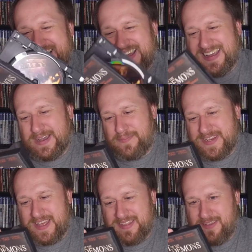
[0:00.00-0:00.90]

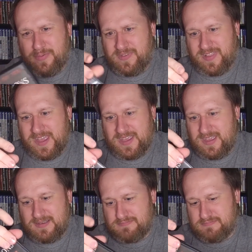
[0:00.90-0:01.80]
But yeah, this was like
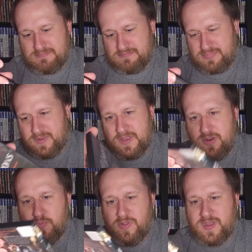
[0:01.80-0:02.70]
probably
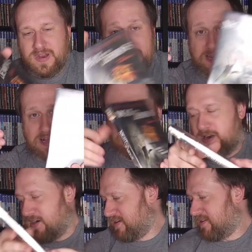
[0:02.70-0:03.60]
no more than
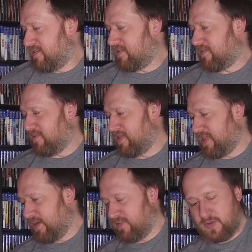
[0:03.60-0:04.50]
$1. So
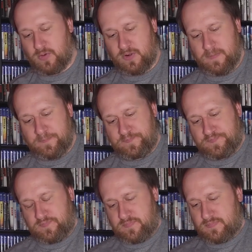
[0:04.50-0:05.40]
that was cool.
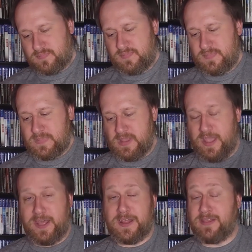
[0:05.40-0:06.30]

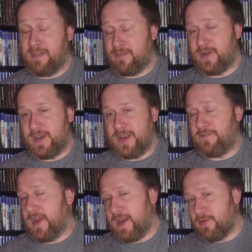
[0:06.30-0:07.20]
And then this one,
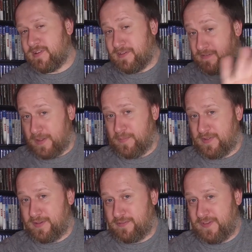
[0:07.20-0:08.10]
if anyone is a
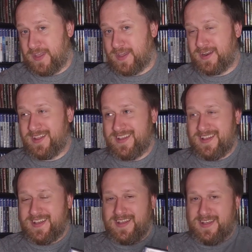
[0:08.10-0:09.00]
Simpsons fan,
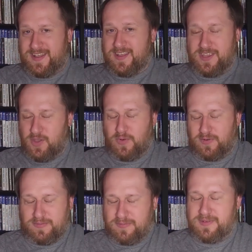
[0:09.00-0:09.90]
you
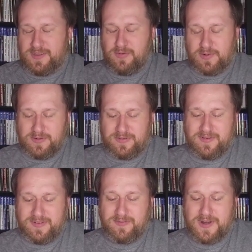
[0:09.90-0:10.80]
will
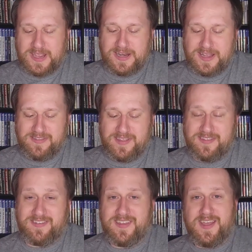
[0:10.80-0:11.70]
recognize
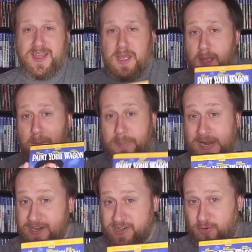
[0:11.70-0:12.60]
this.
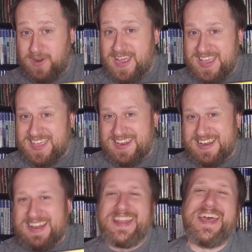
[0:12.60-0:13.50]
Paint Your Wagon!